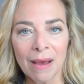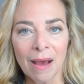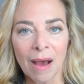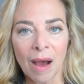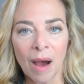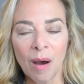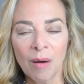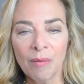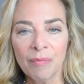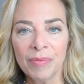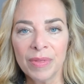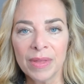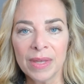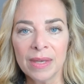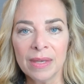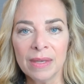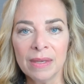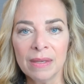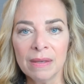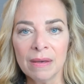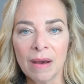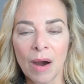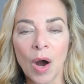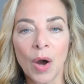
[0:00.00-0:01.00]
of
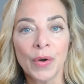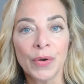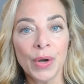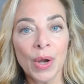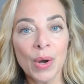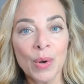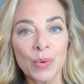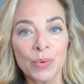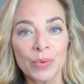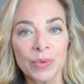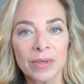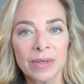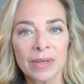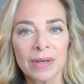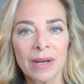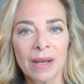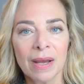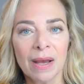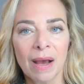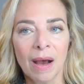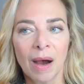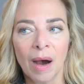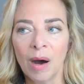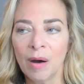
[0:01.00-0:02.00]
the unknown,
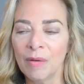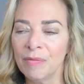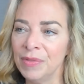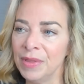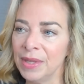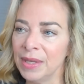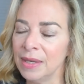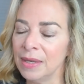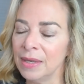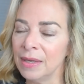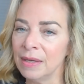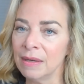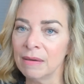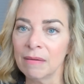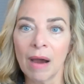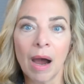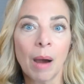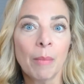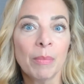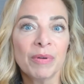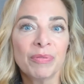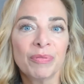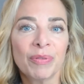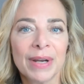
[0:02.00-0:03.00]
of the
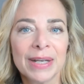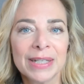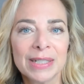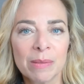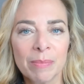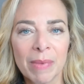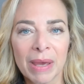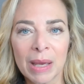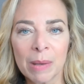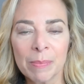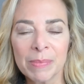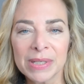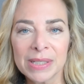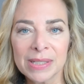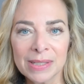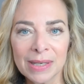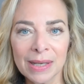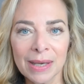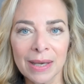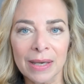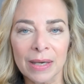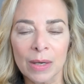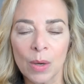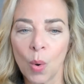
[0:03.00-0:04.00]
I'm afraid to make a
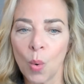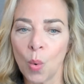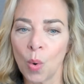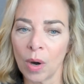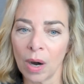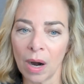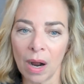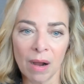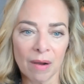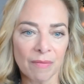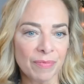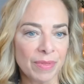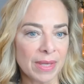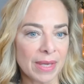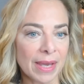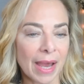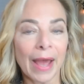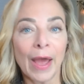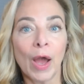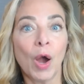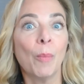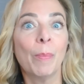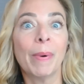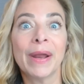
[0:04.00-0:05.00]
mistake, or of the I
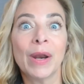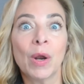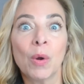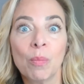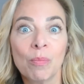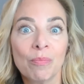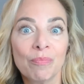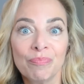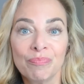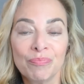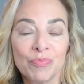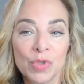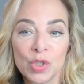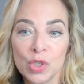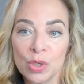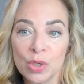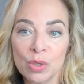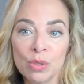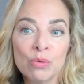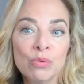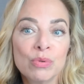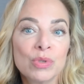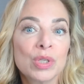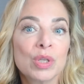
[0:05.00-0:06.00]
hope I don't
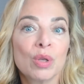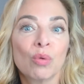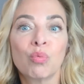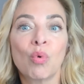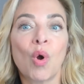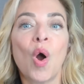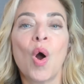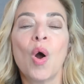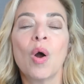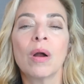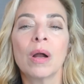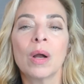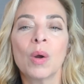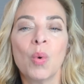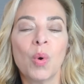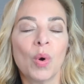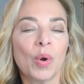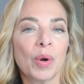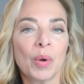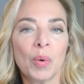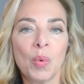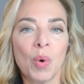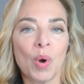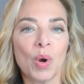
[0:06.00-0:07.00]
choose the wrong
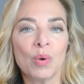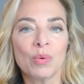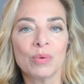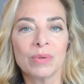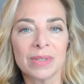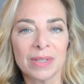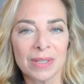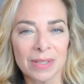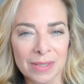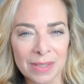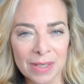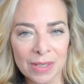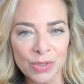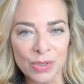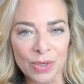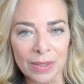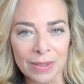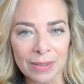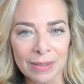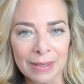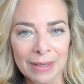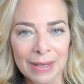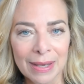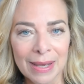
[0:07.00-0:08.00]
quote-unquote
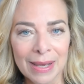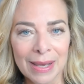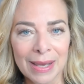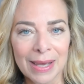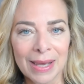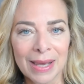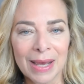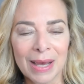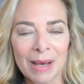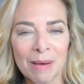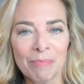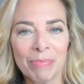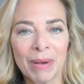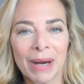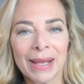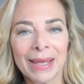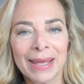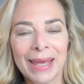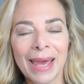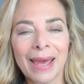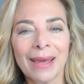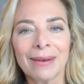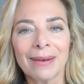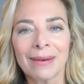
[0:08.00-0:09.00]
decision. But
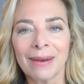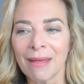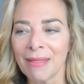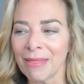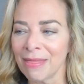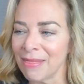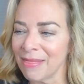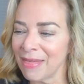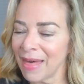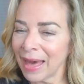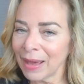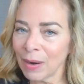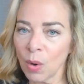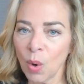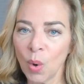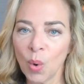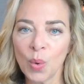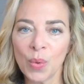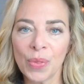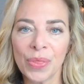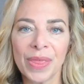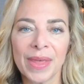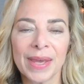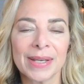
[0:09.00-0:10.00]
again, that
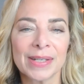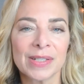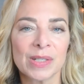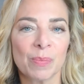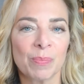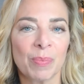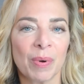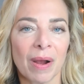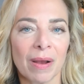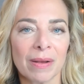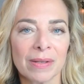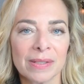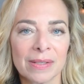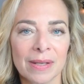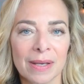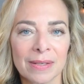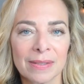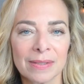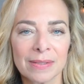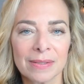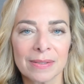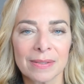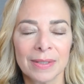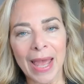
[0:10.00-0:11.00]
whole thing is a
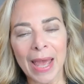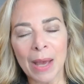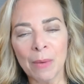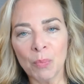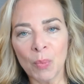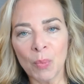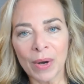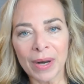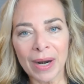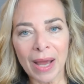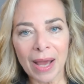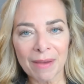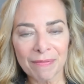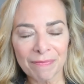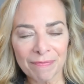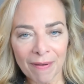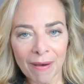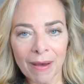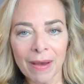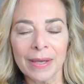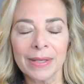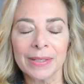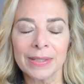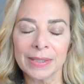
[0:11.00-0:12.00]
process. And what I
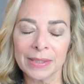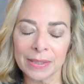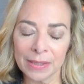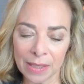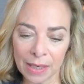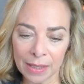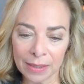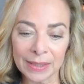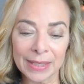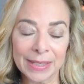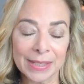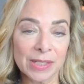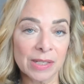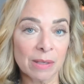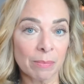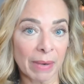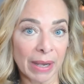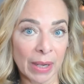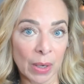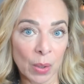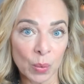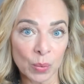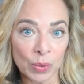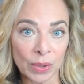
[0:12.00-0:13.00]
find, at least in
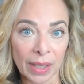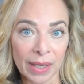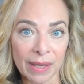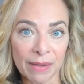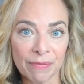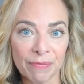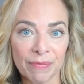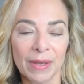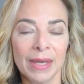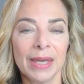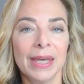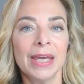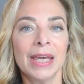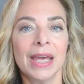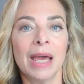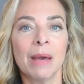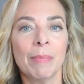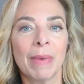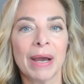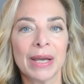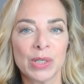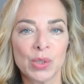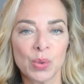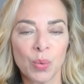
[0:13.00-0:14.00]
my own life,
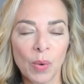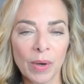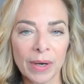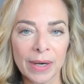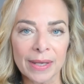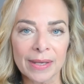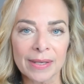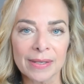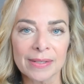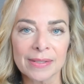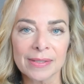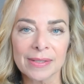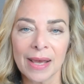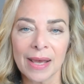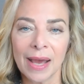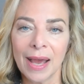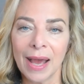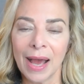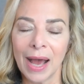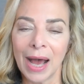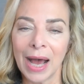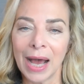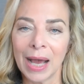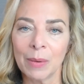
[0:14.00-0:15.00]
in my 20s,
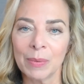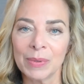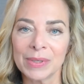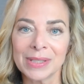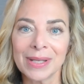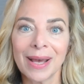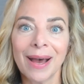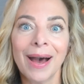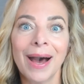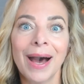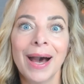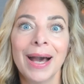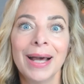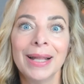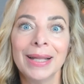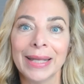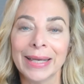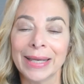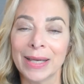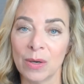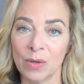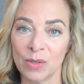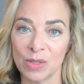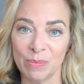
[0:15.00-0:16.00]
I was
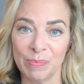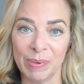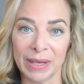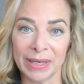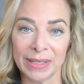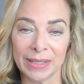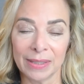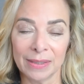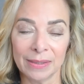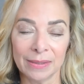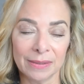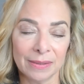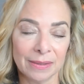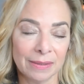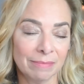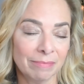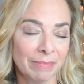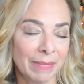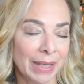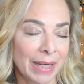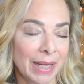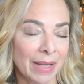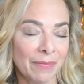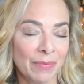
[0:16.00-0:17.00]
highly codependent.
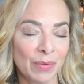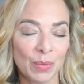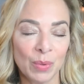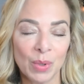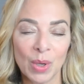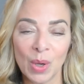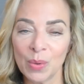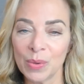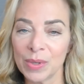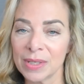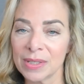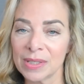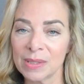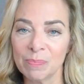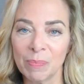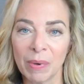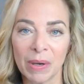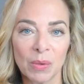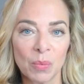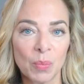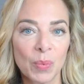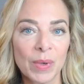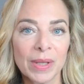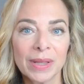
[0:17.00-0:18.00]
Many of you know this,
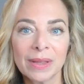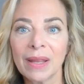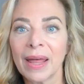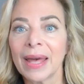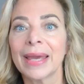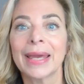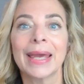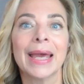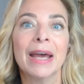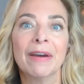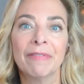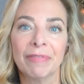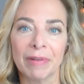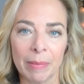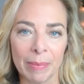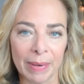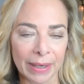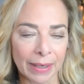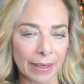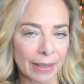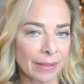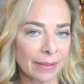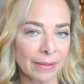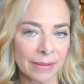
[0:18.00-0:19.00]
but with like
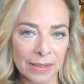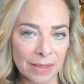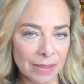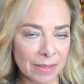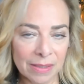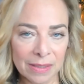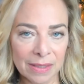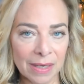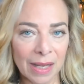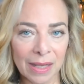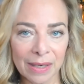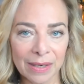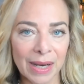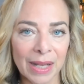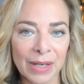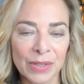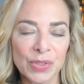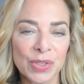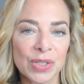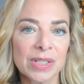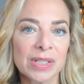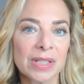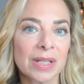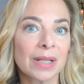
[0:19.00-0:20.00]
everybody, not
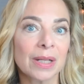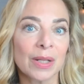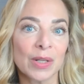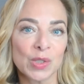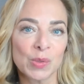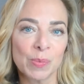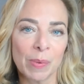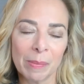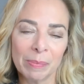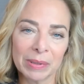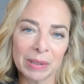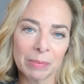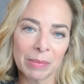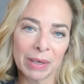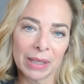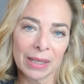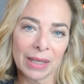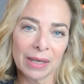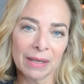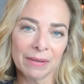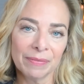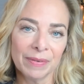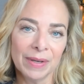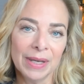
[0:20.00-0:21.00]
just the close people in my
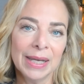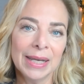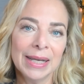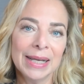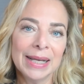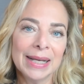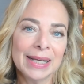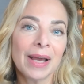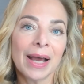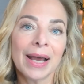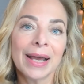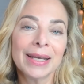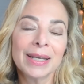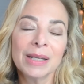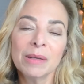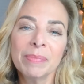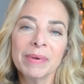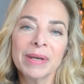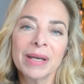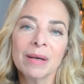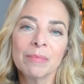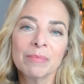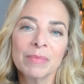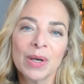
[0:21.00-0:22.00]
life. I could
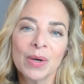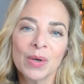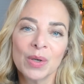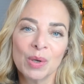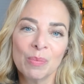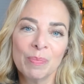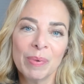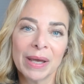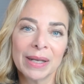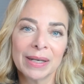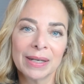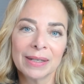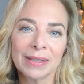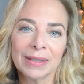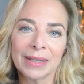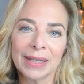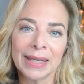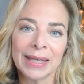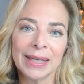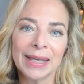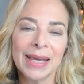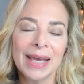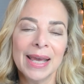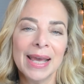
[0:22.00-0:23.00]
become
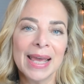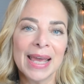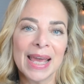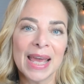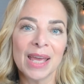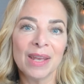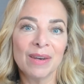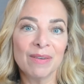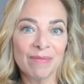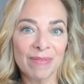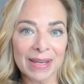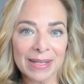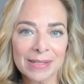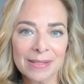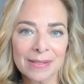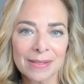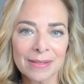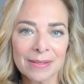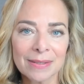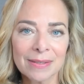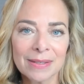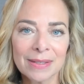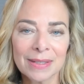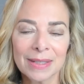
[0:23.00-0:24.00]
codependently
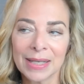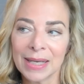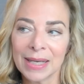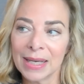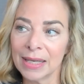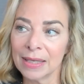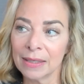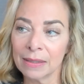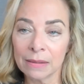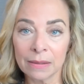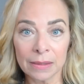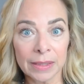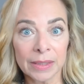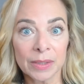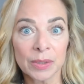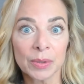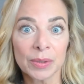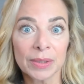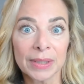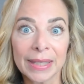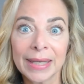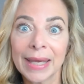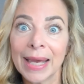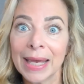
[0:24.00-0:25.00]
invested in
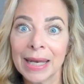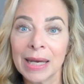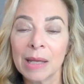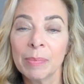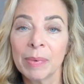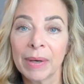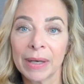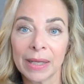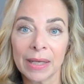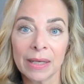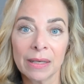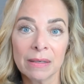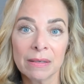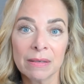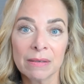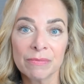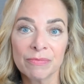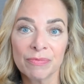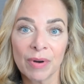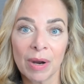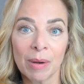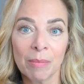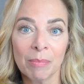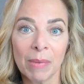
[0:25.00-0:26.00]
literally anybody,
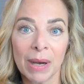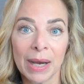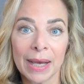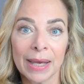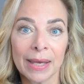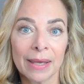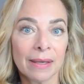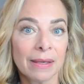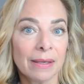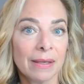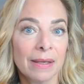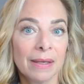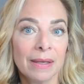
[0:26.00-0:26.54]
from my